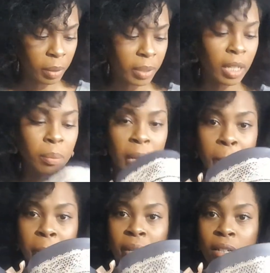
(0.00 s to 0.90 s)
yeah,
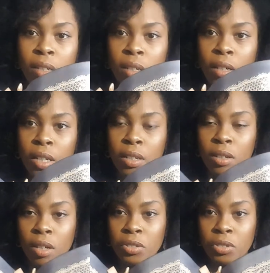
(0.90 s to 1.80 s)
baby pink like
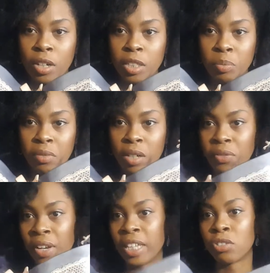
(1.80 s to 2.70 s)
contrast brown
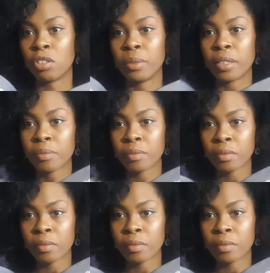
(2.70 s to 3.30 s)
with lace trimming.